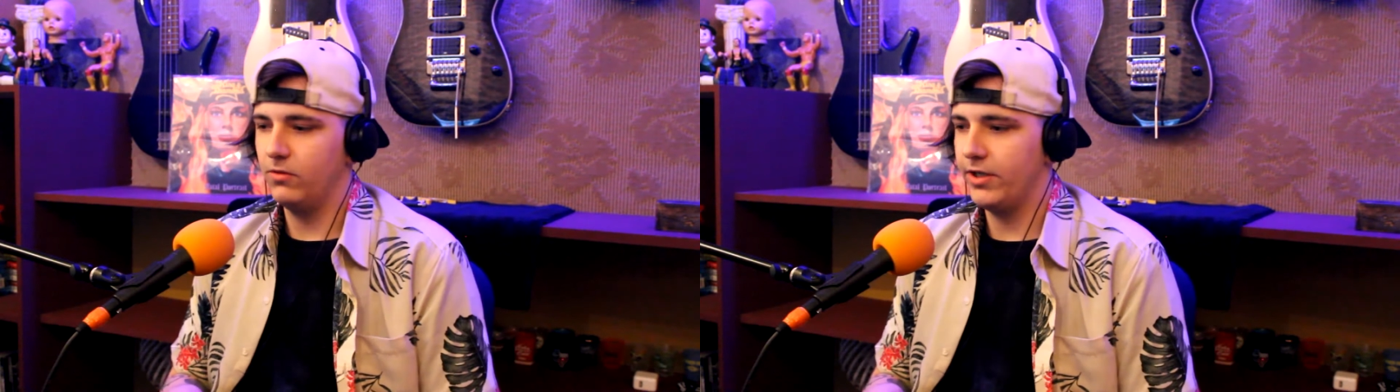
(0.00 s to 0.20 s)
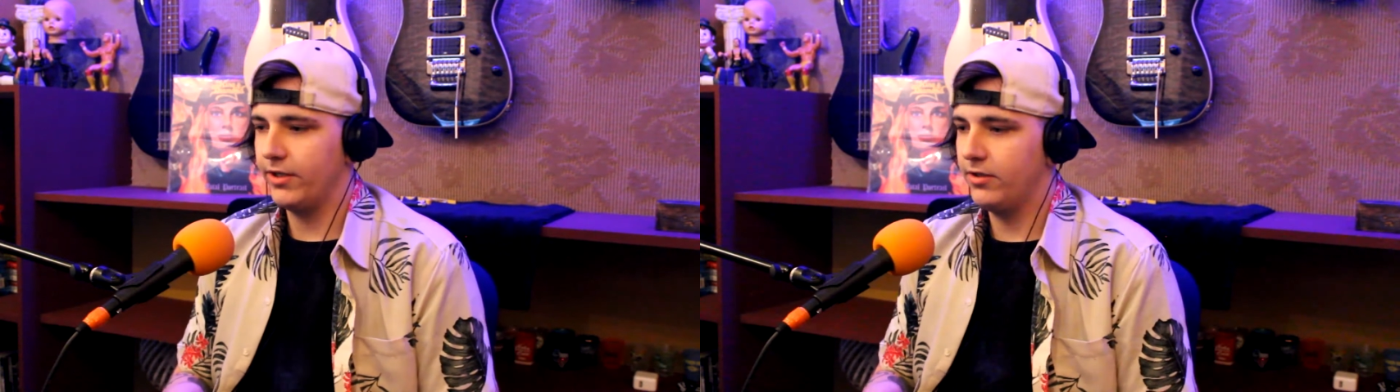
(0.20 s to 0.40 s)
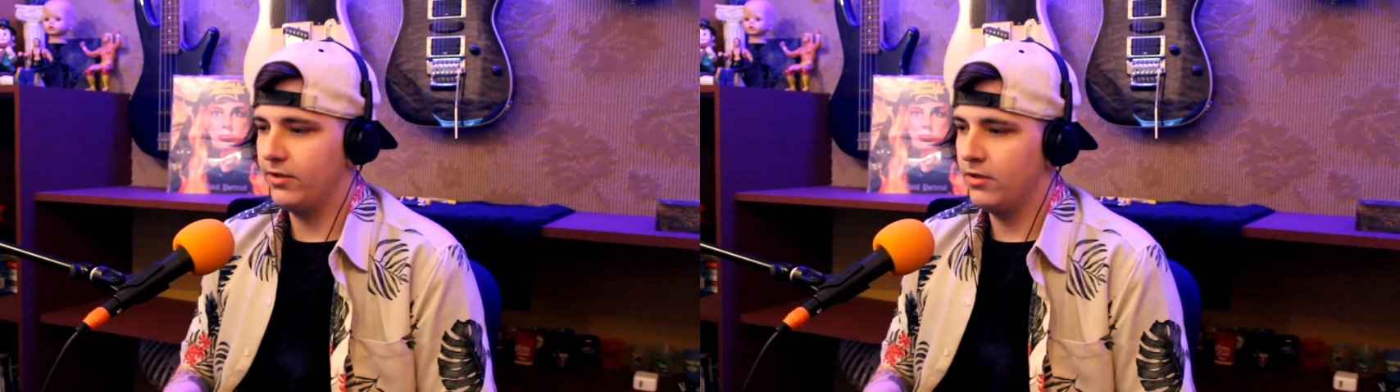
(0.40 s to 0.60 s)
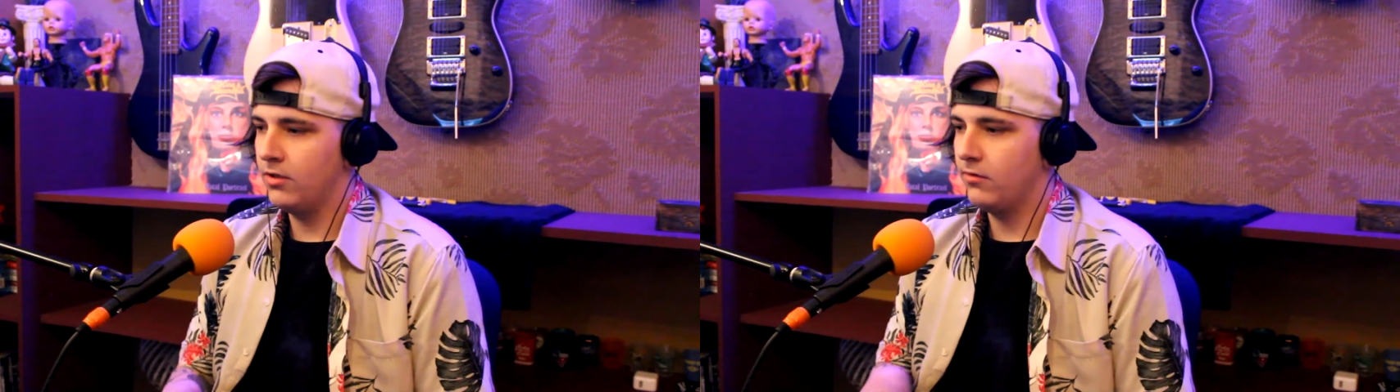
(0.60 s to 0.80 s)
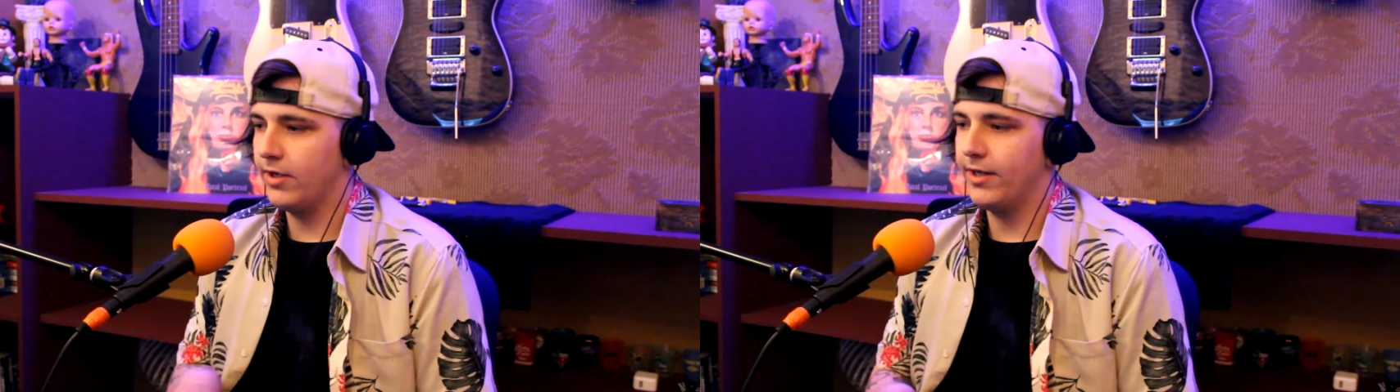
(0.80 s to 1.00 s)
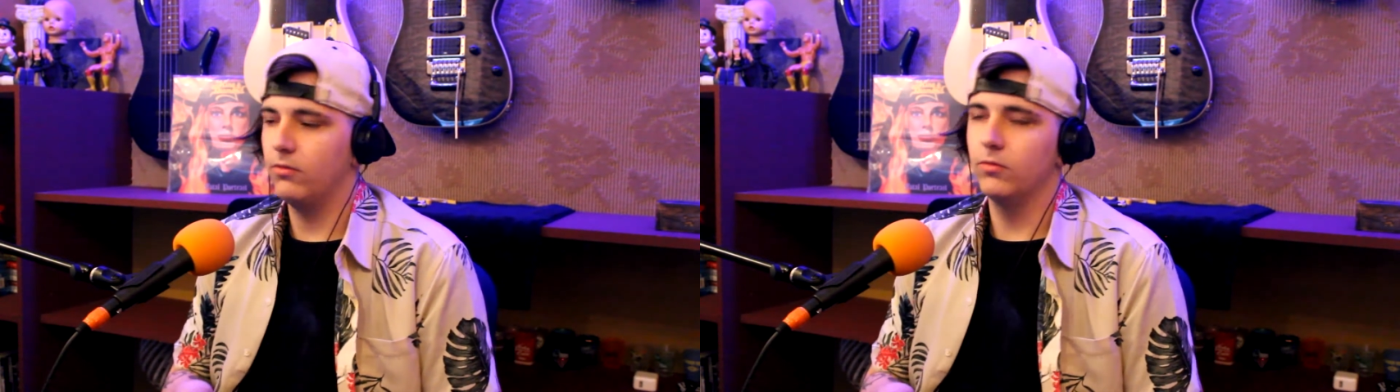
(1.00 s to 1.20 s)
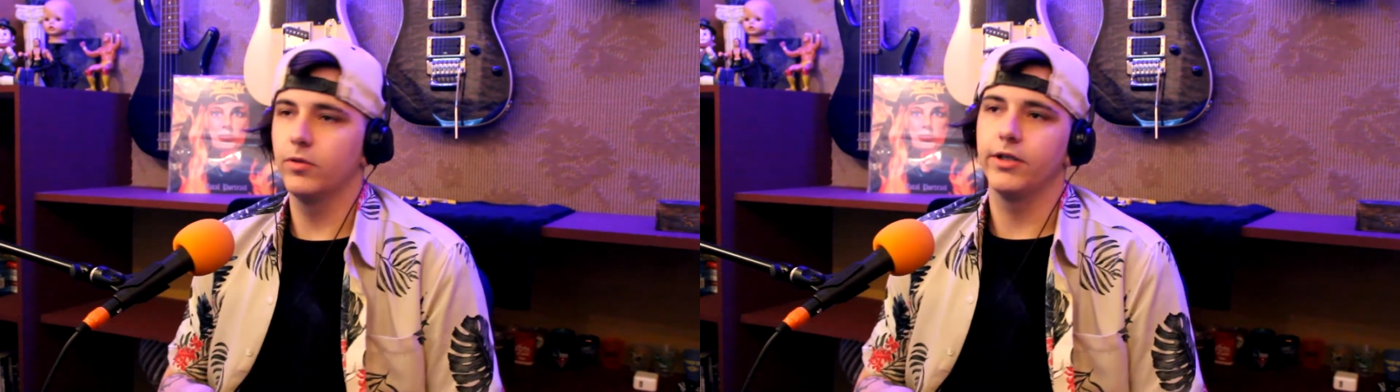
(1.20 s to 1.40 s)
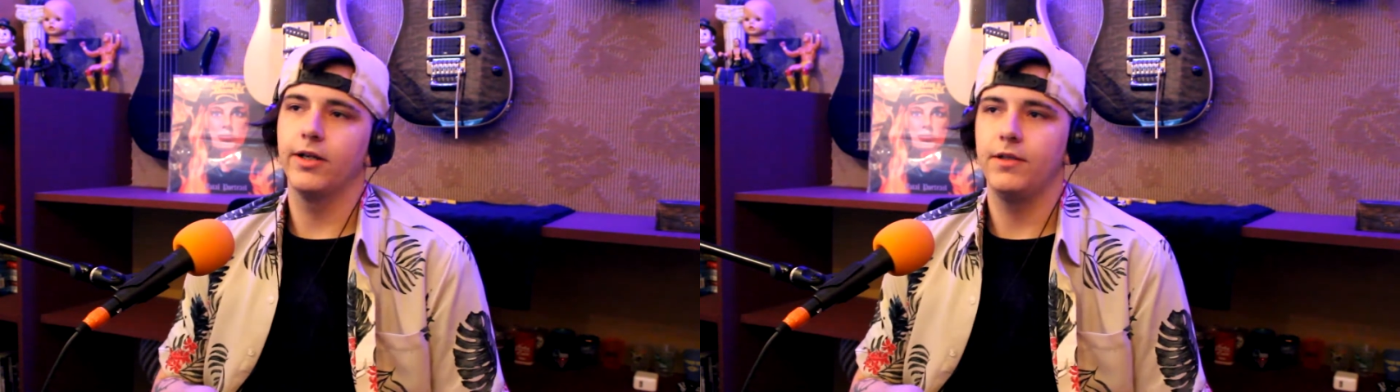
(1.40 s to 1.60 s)
Like, right now we're
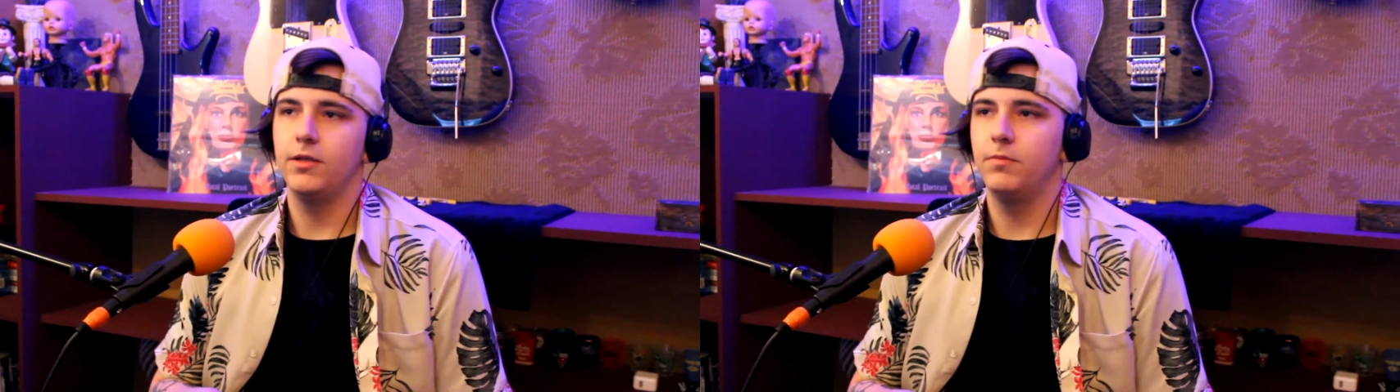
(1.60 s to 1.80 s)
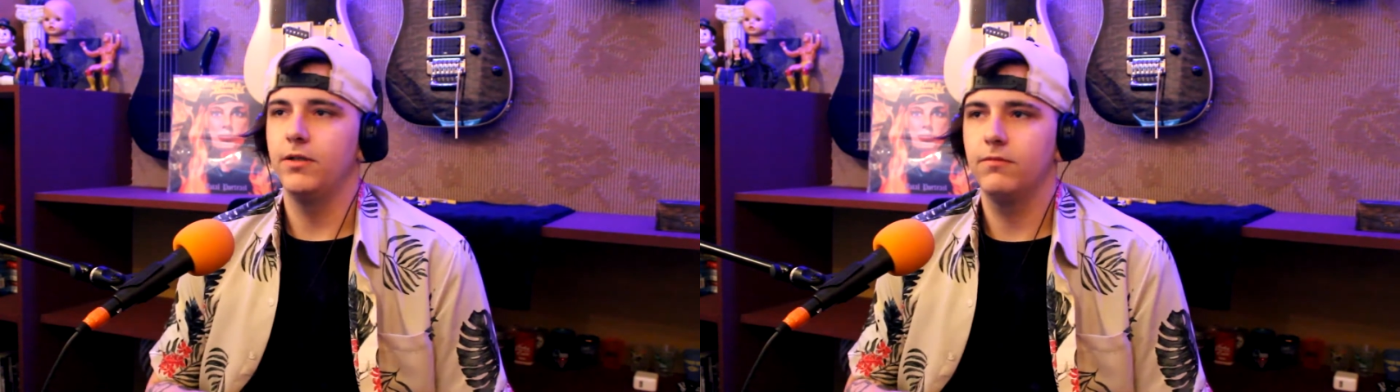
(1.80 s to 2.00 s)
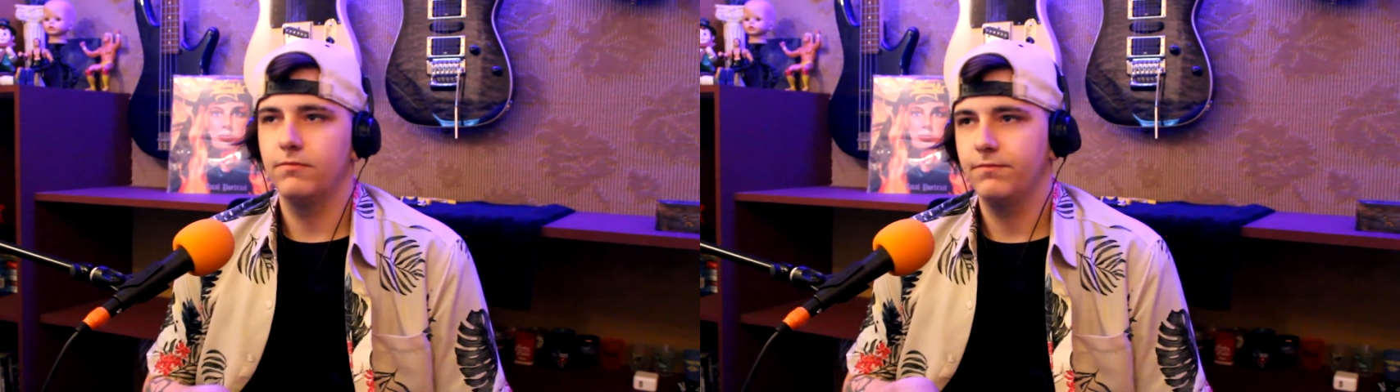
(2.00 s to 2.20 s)
working on the EP.